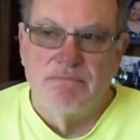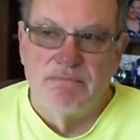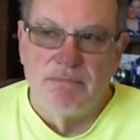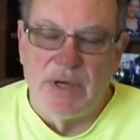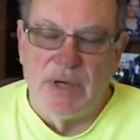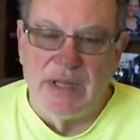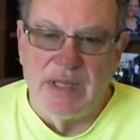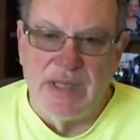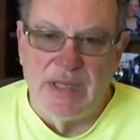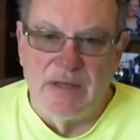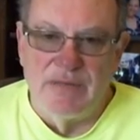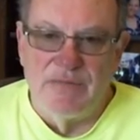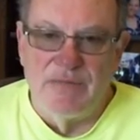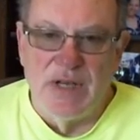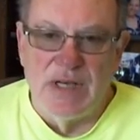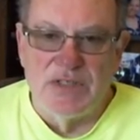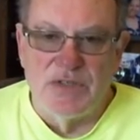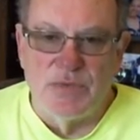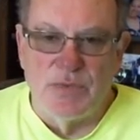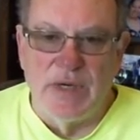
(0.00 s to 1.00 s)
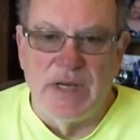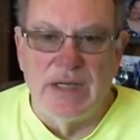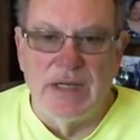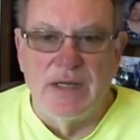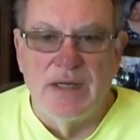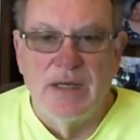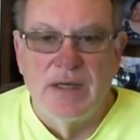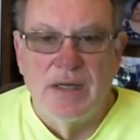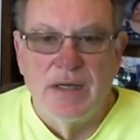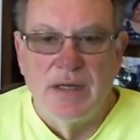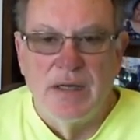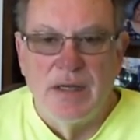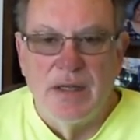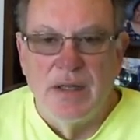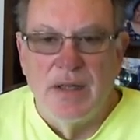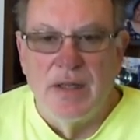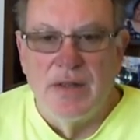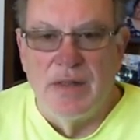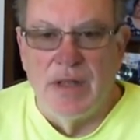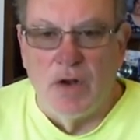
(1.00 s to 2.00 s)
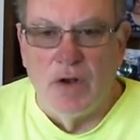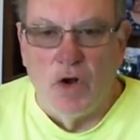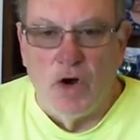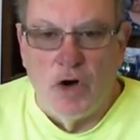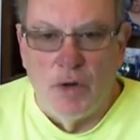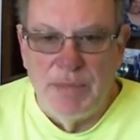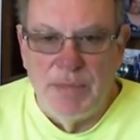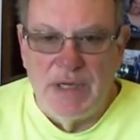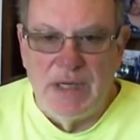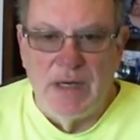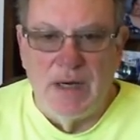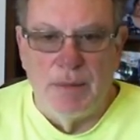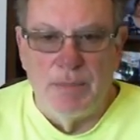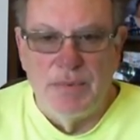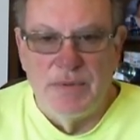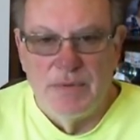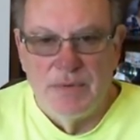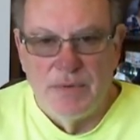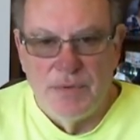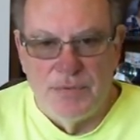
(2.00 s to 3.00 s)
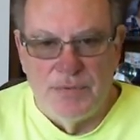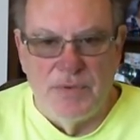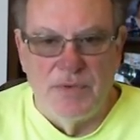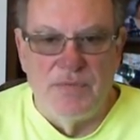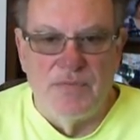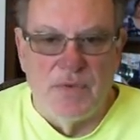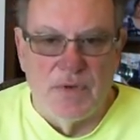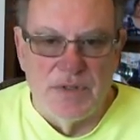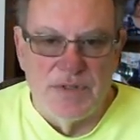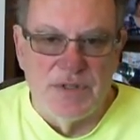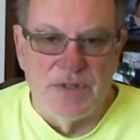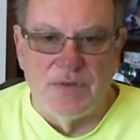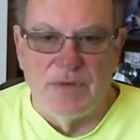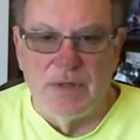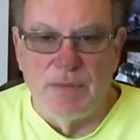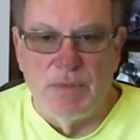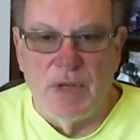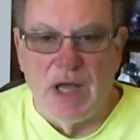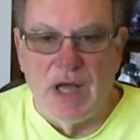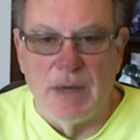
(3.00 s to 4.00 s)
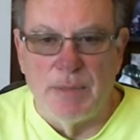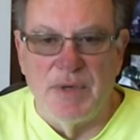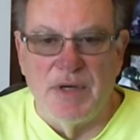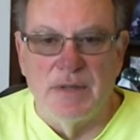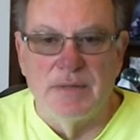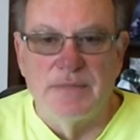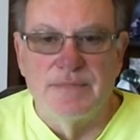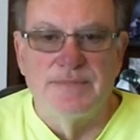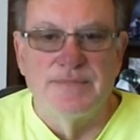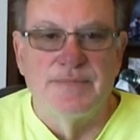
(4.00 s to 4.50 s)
by the end of next week, they'll all be up through First Degree Black Belt.